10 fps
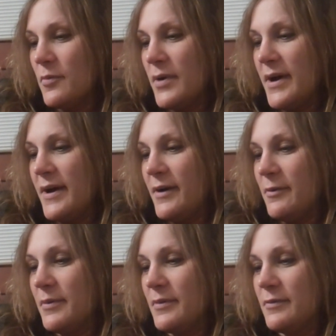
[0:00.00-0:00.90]

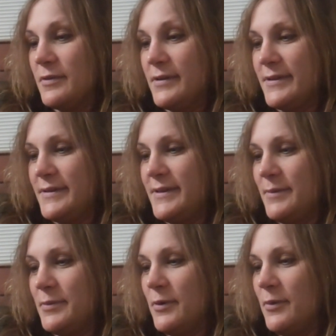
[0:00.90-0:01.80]
Wow, really
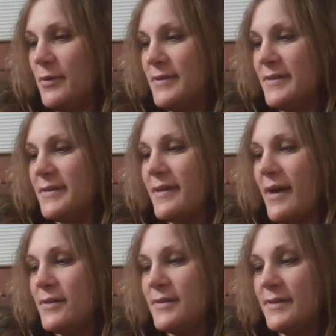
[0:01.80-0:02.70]
deep hole.
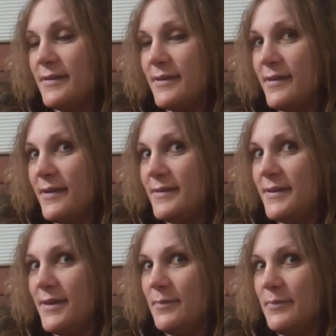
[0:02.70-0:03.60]
How did he dig that
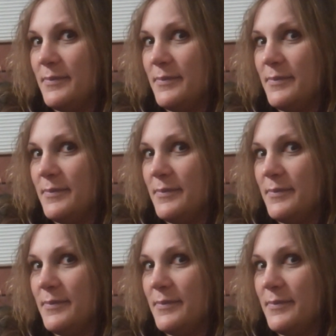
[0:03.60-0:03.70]
deep?